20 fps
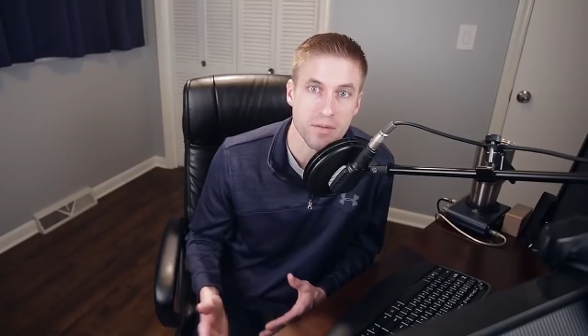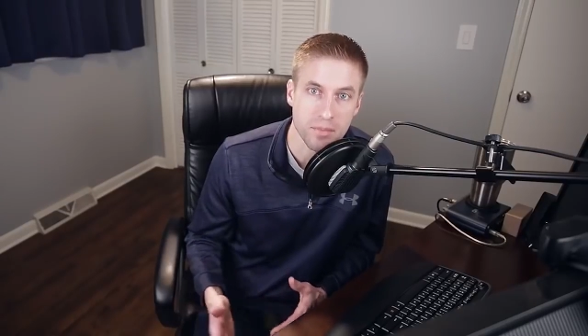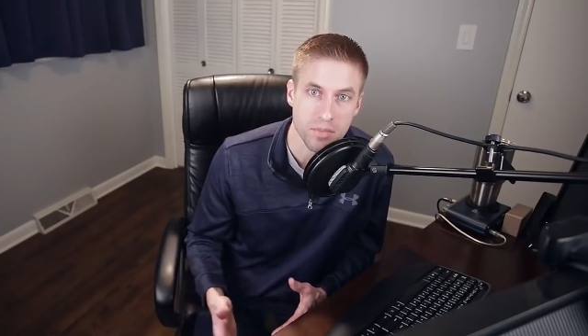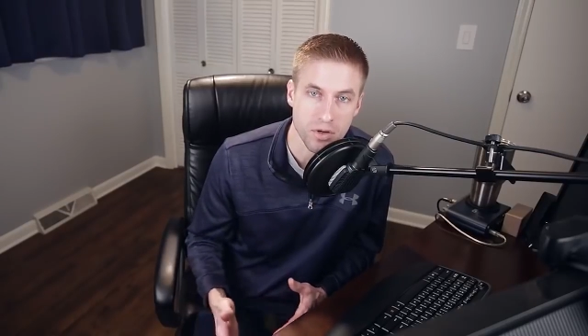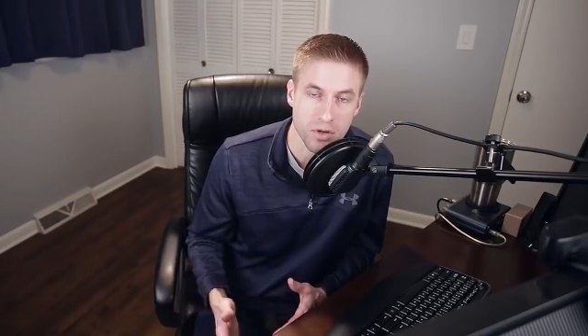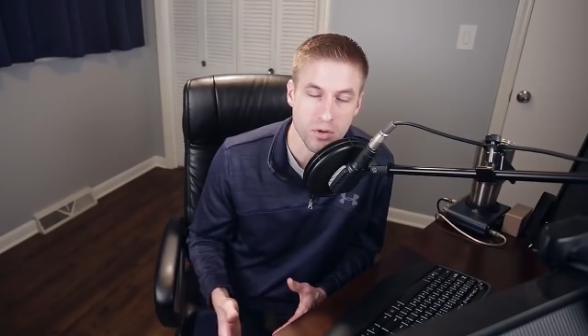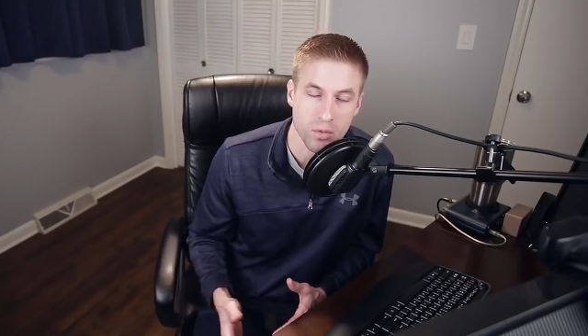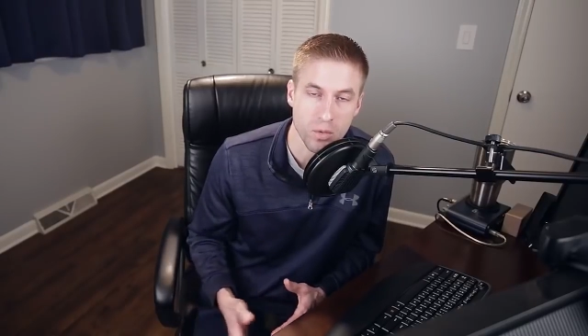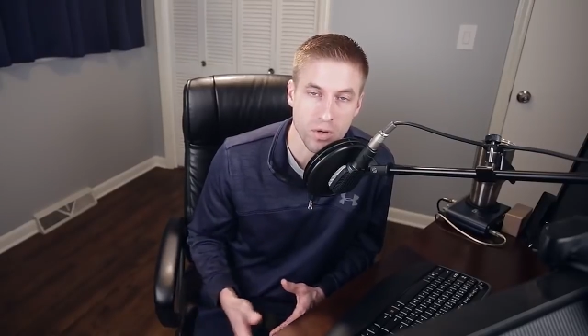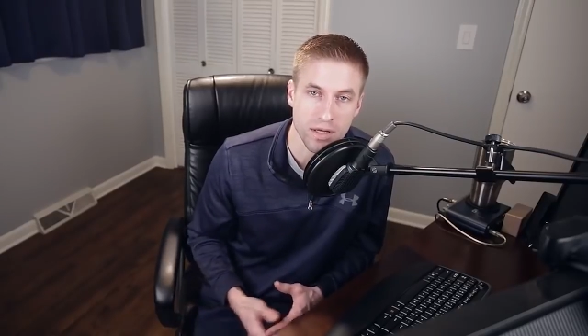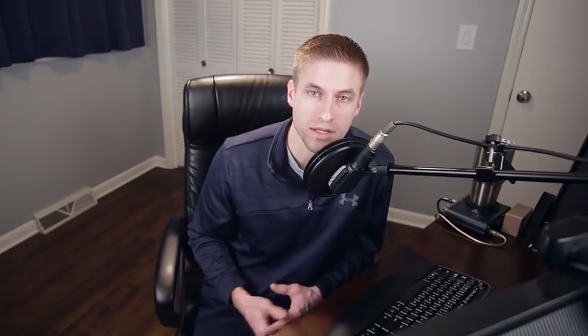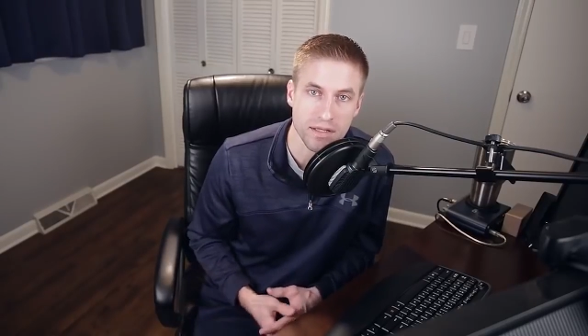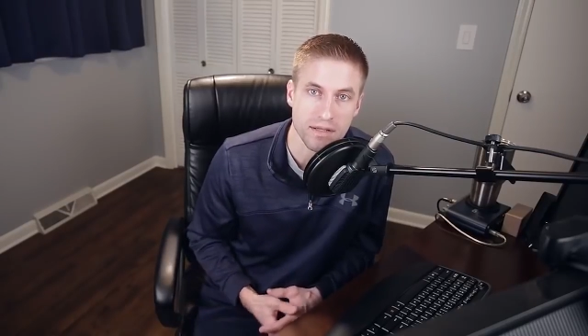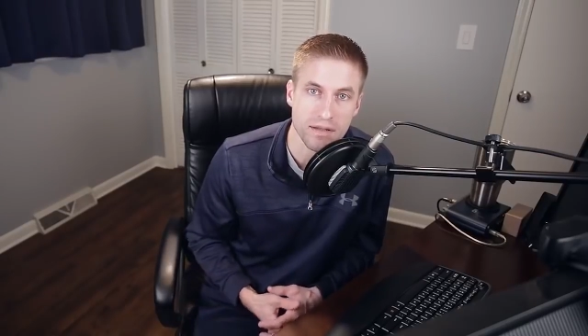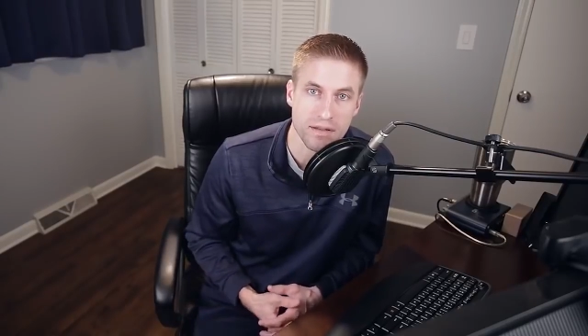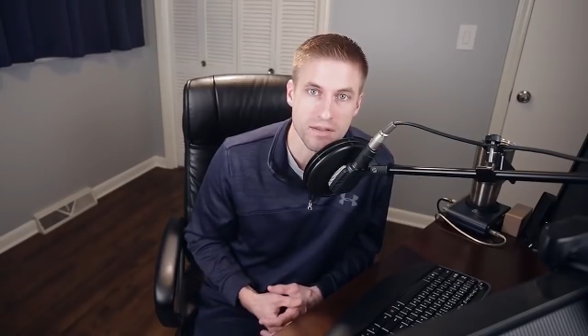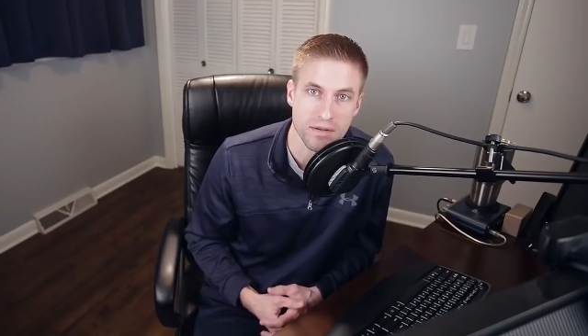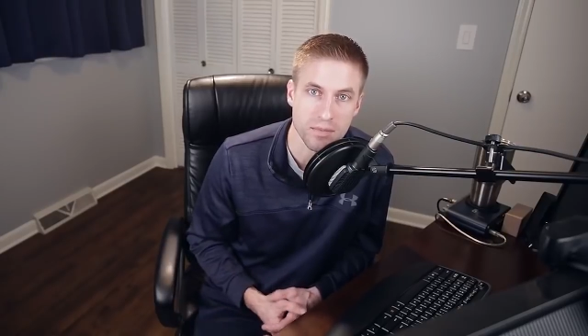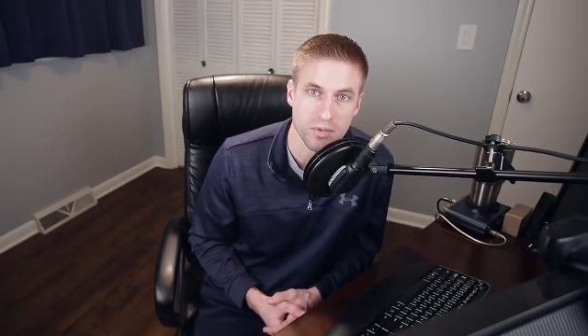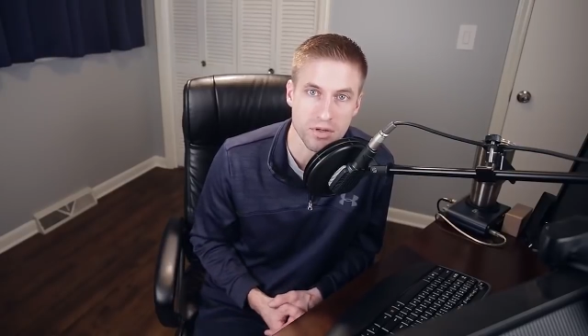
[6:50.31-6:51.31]
Book
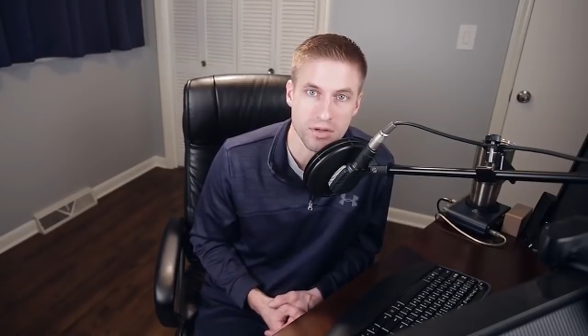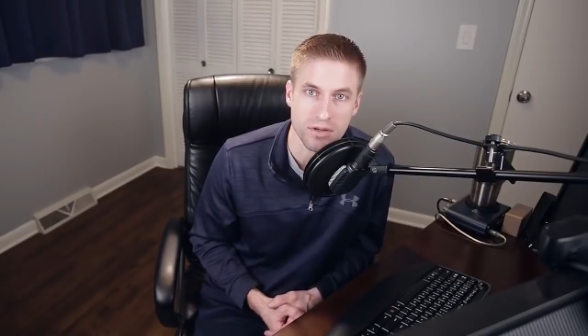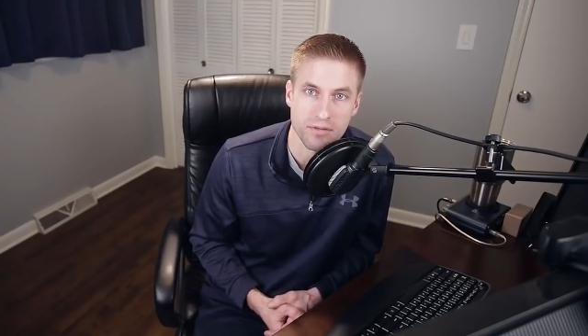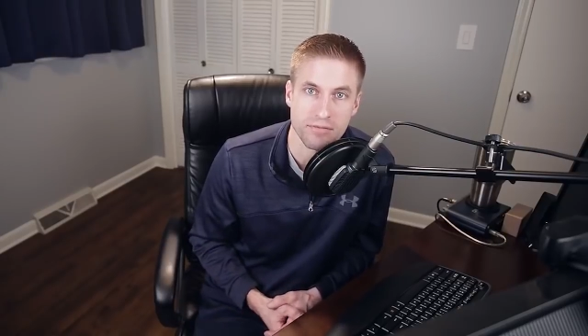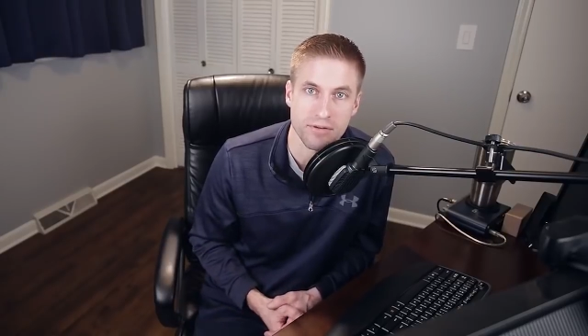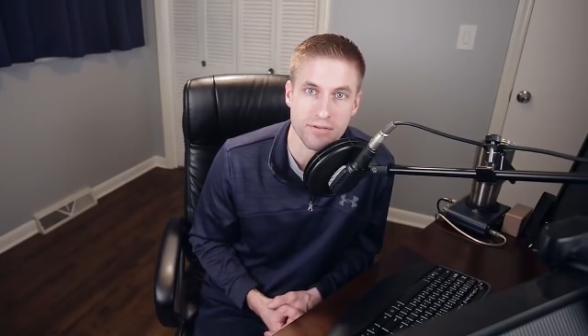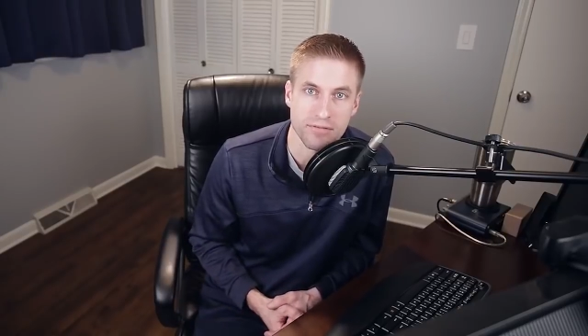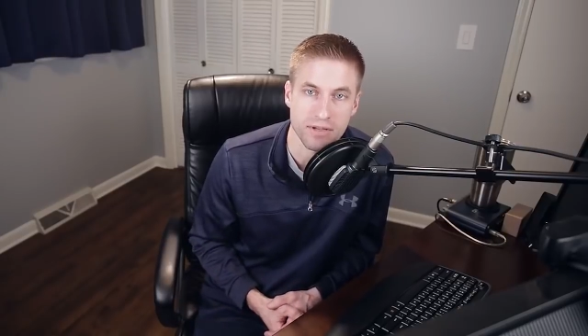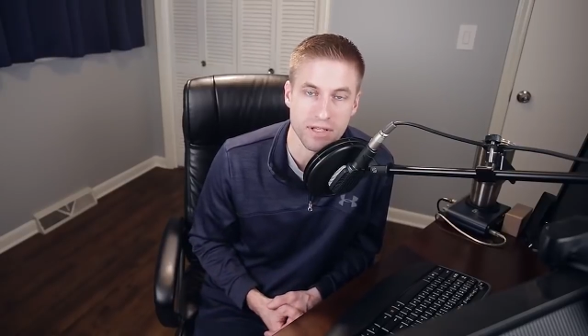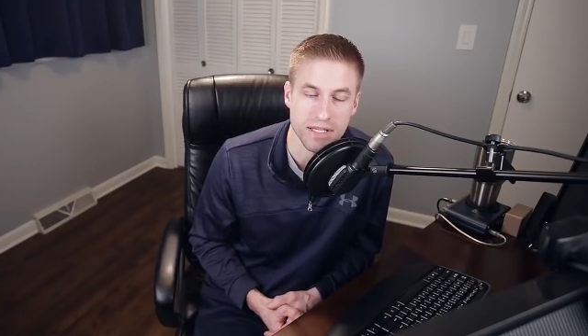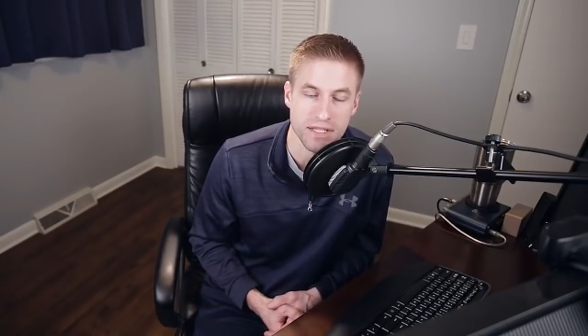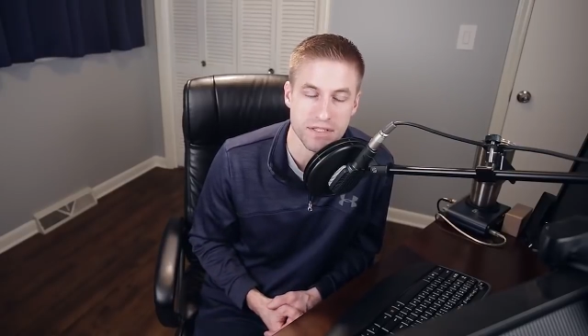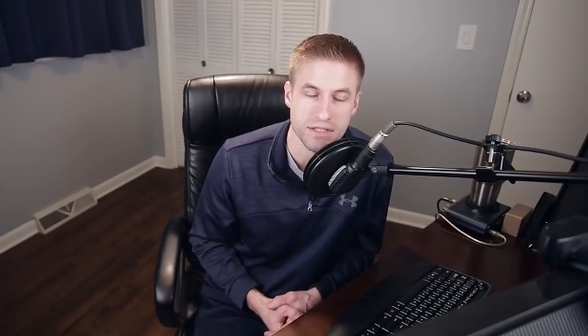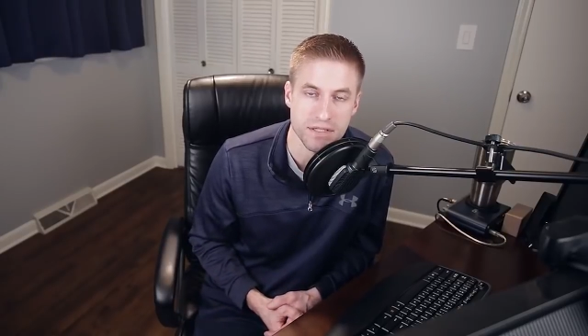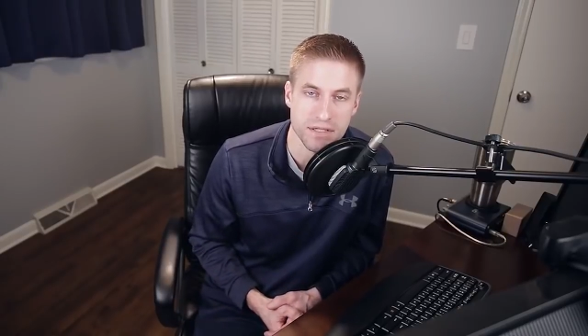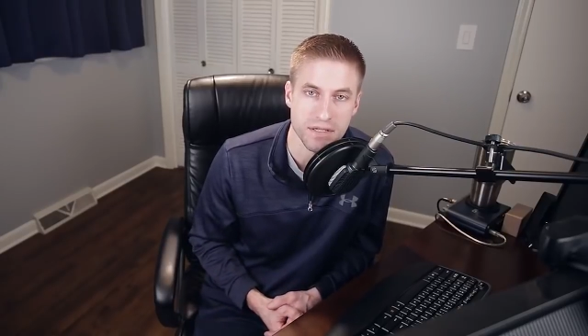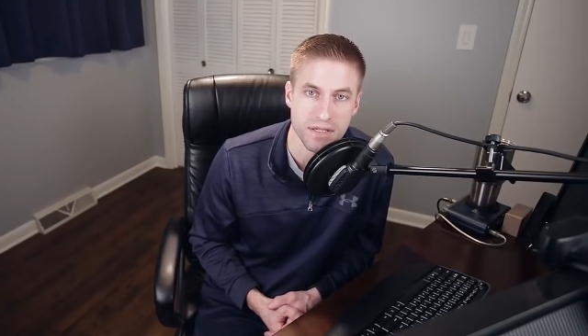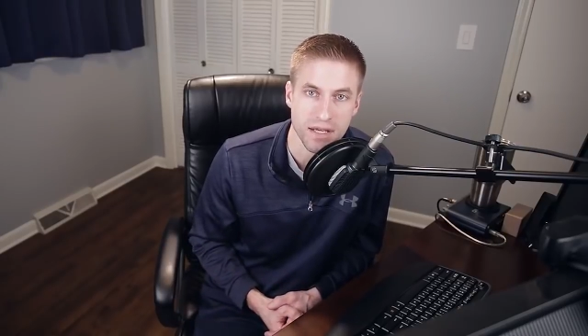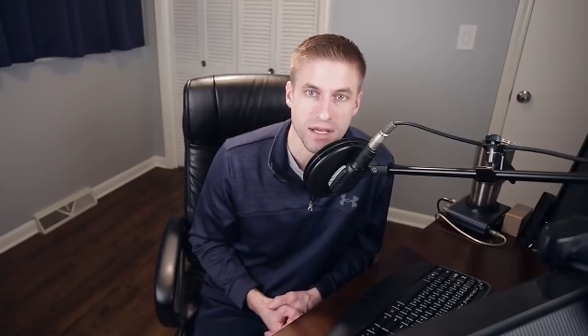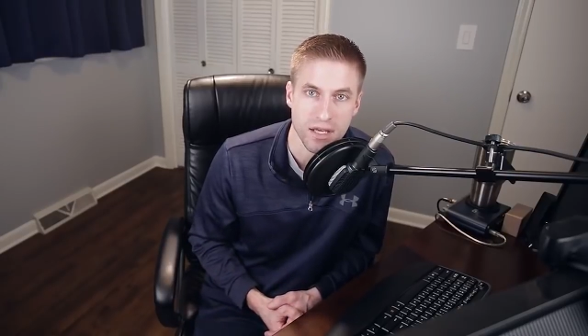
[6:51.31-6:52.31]
1, the Book of
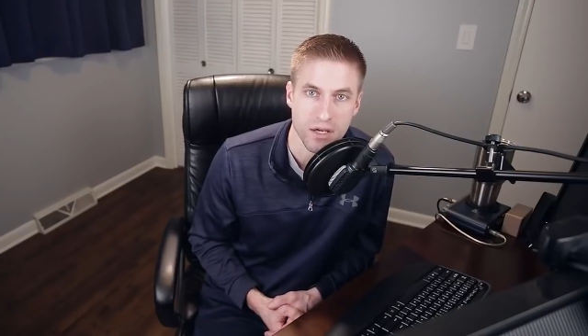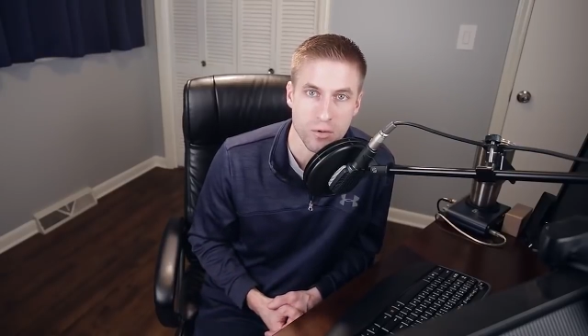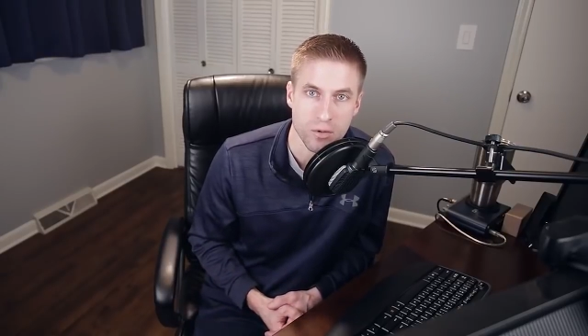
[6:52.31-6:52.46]
Revelation,